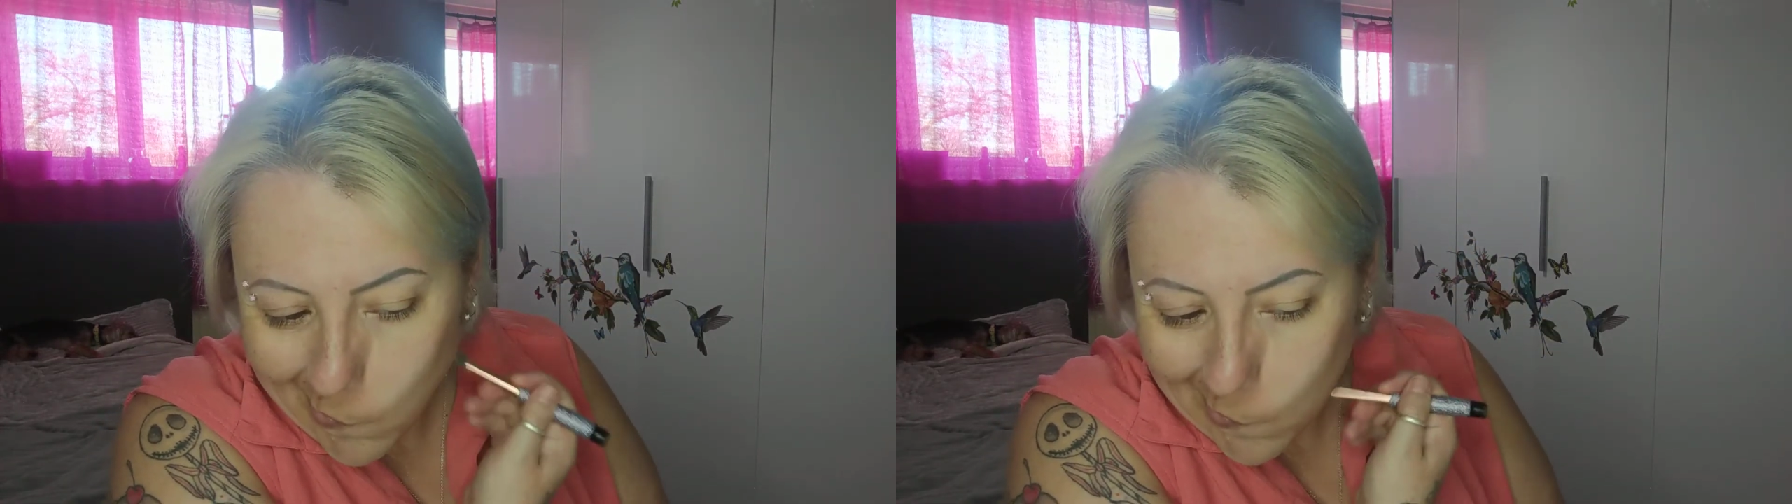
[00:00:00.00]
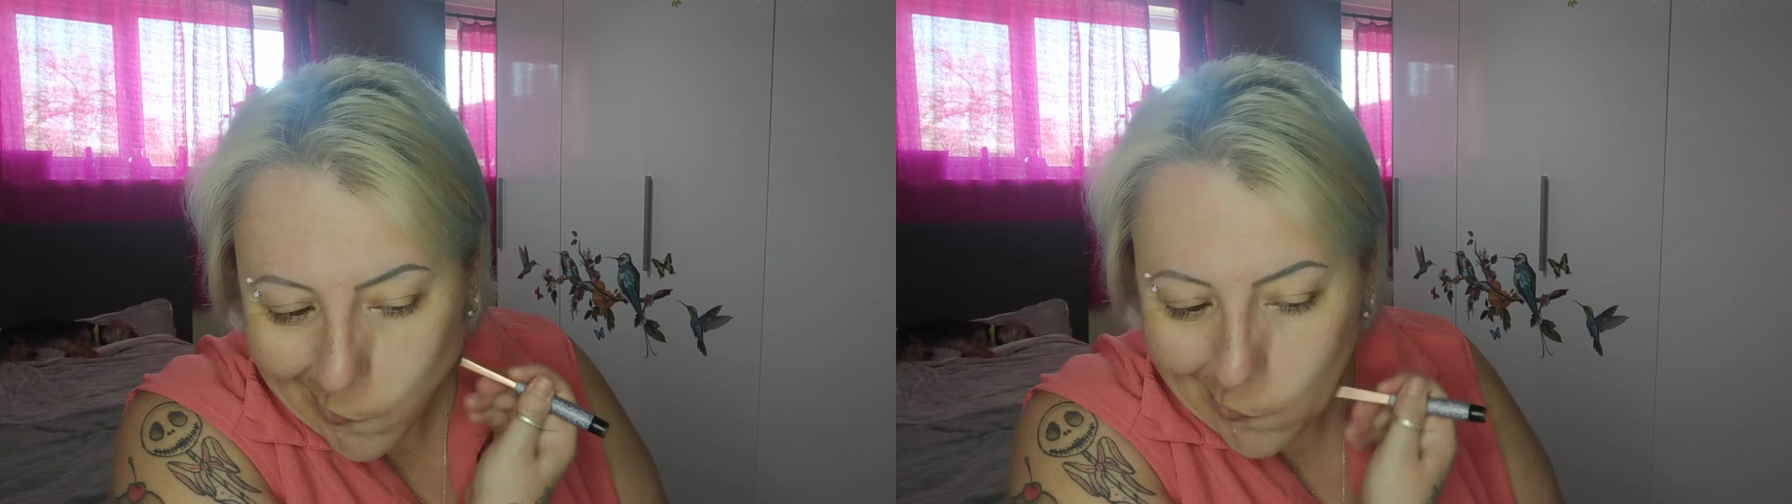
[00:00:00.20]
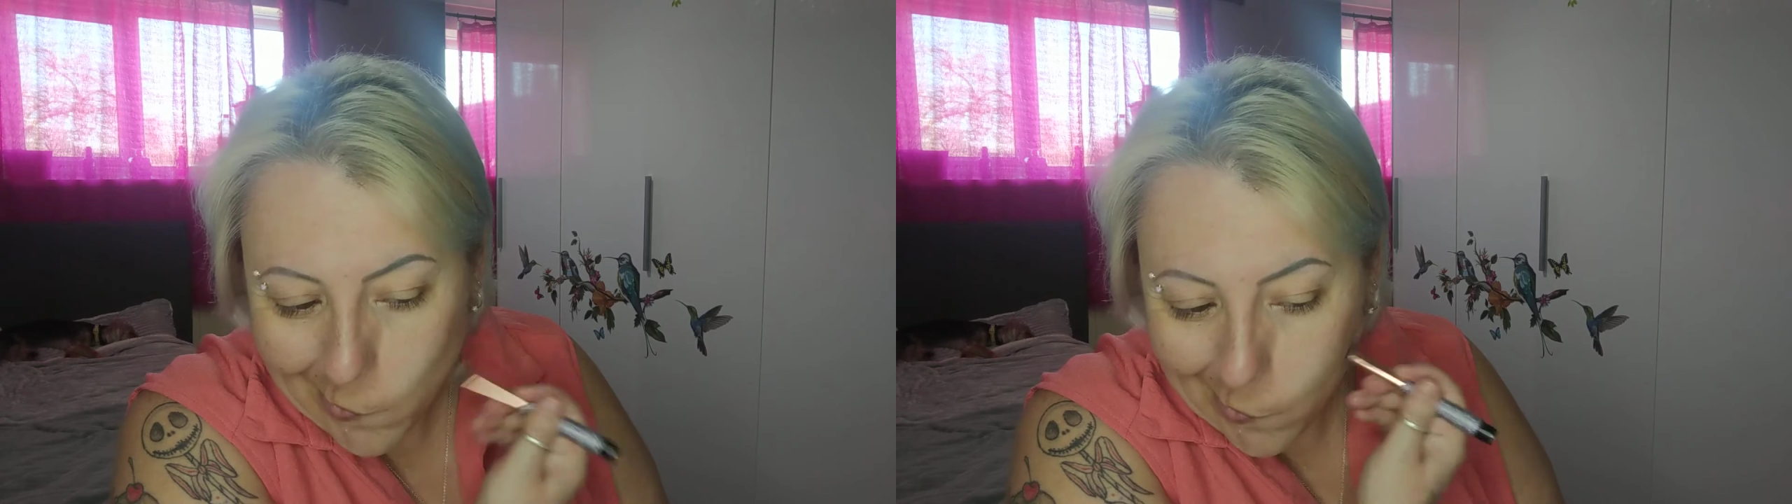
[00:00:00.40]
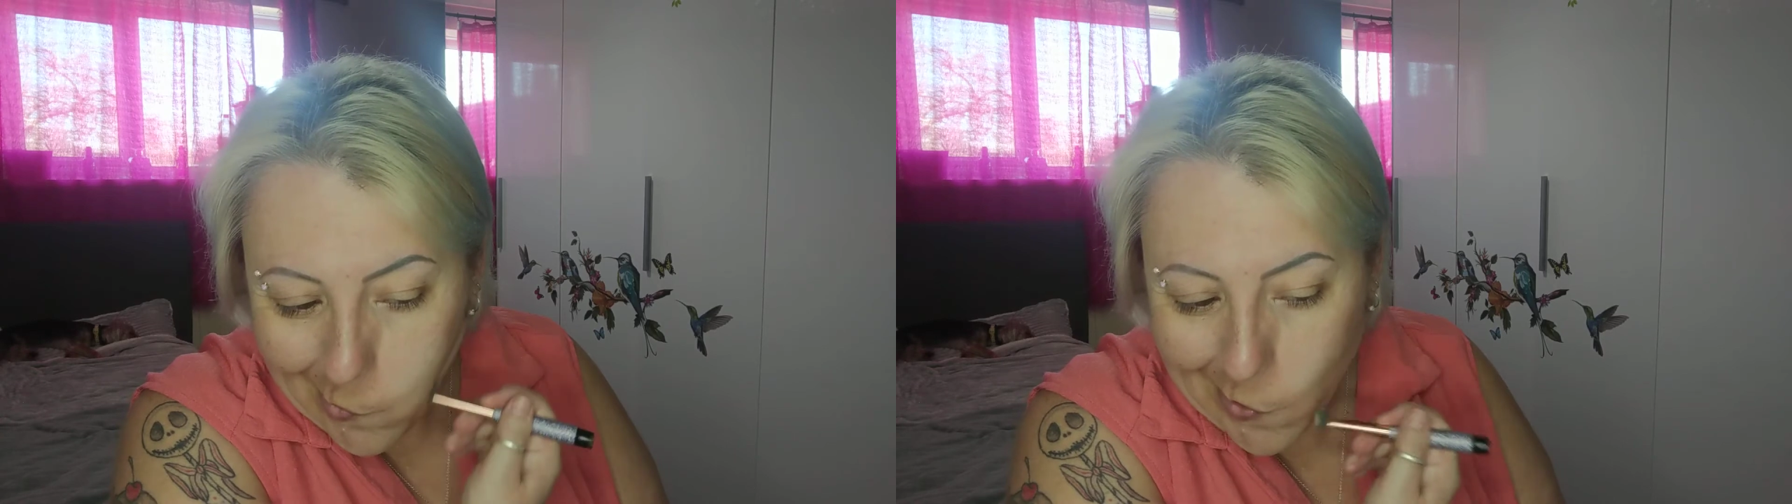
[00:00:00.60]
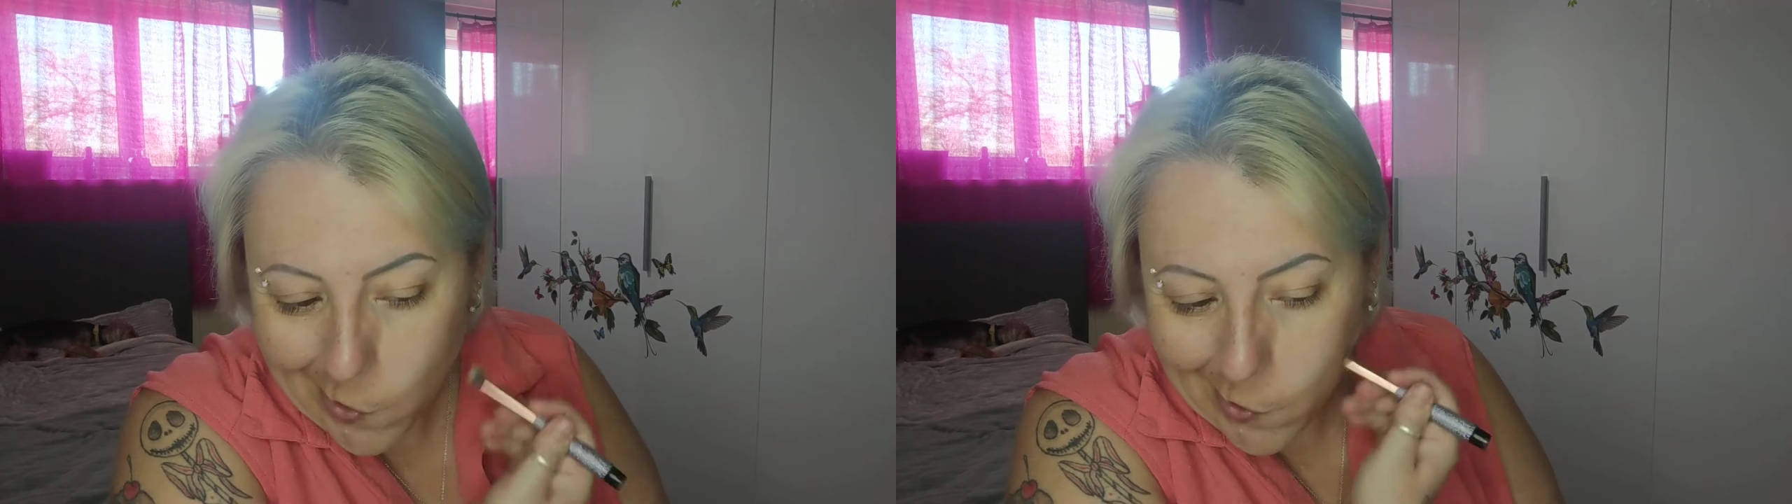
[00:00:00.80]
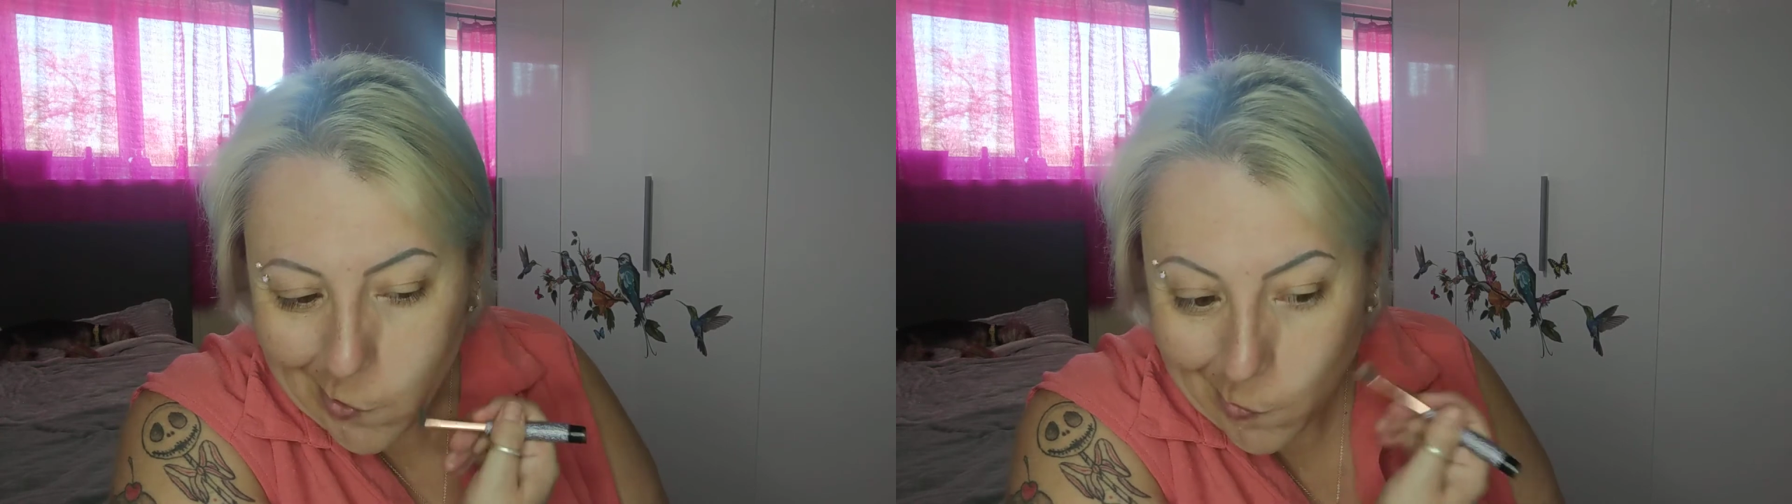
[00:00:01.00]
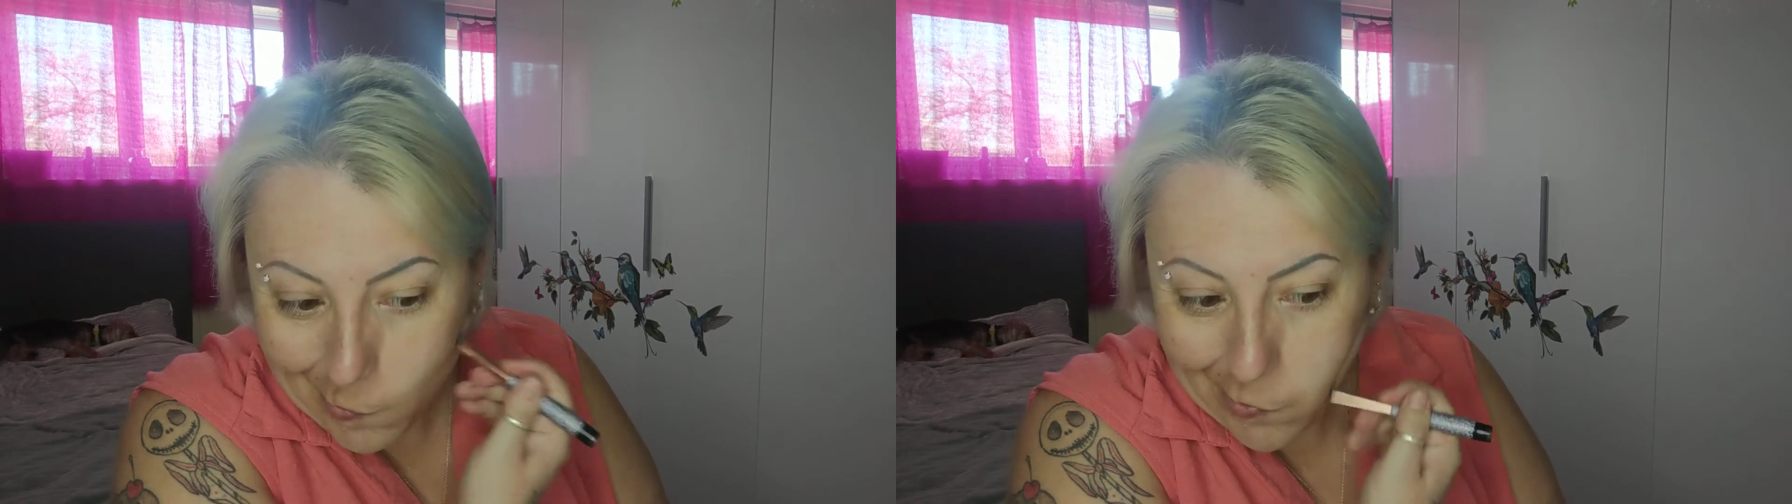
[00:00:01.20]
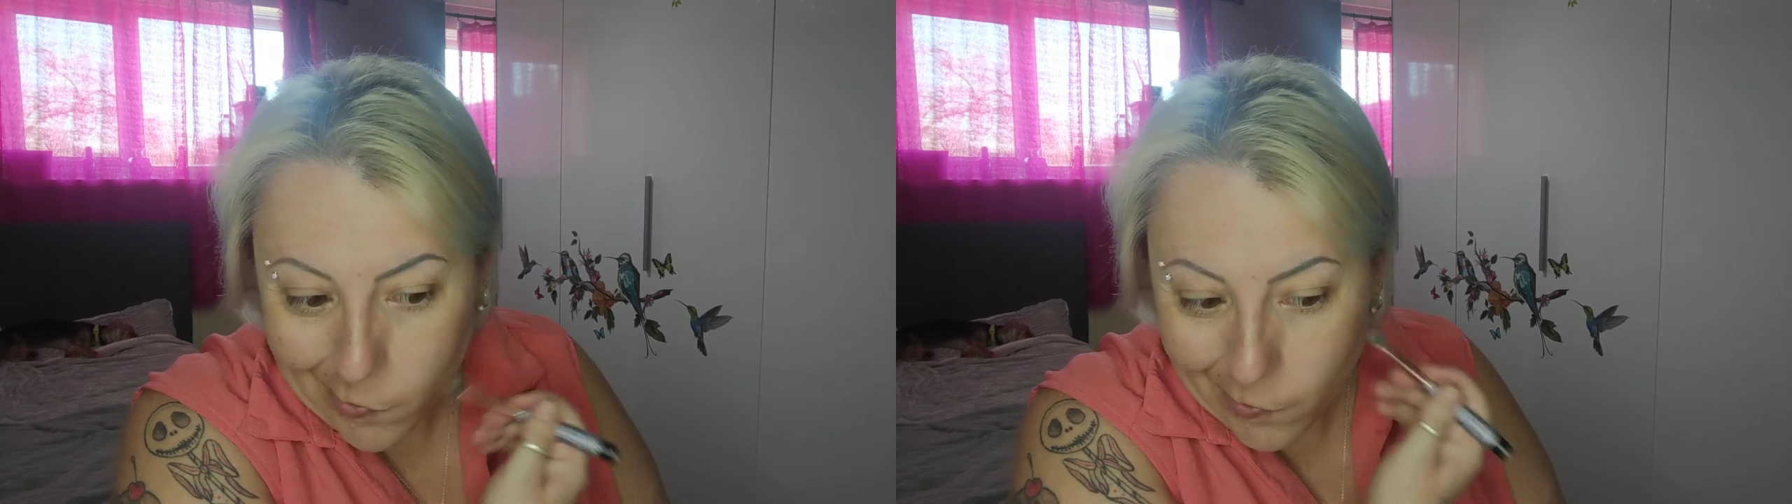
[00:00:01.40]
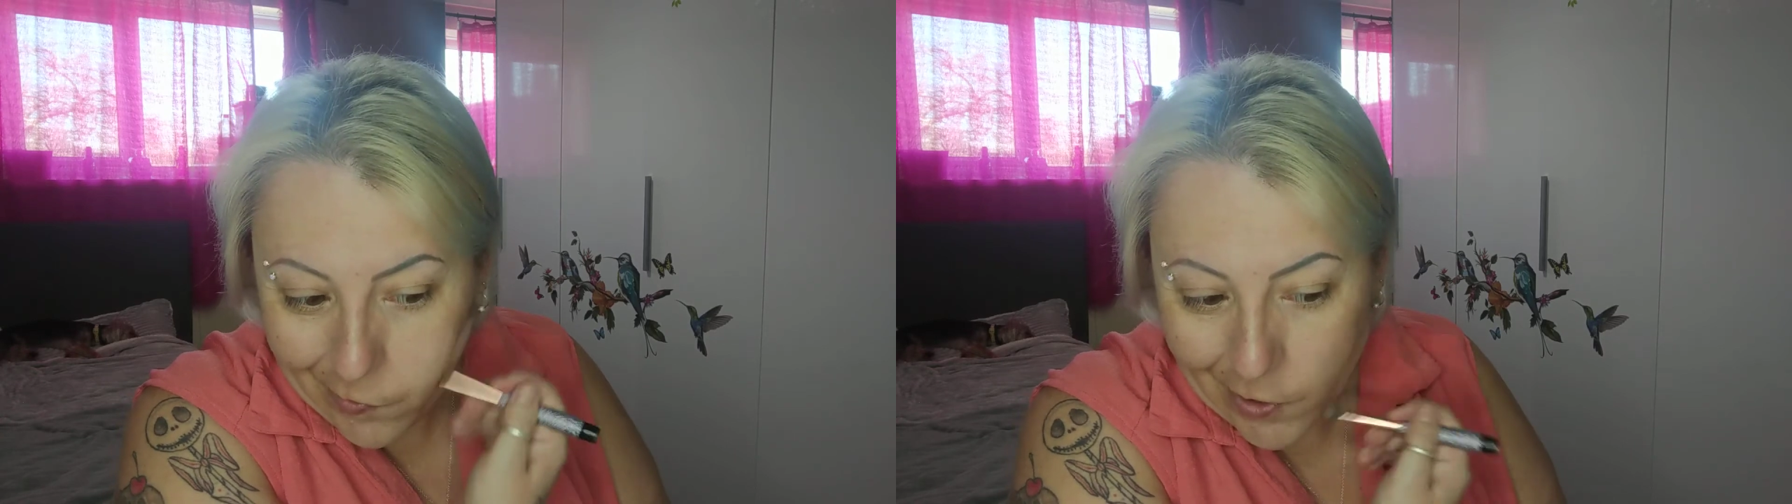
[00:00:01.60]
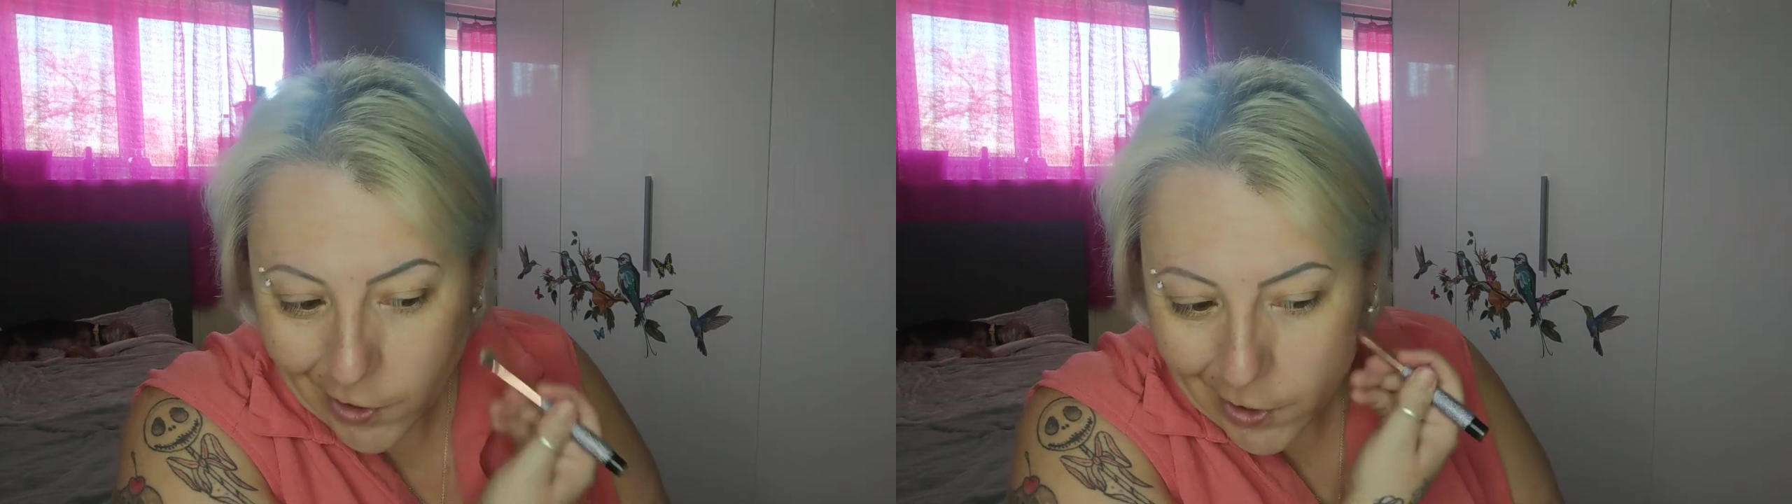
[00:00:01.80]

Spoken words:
Because I've got quite a number of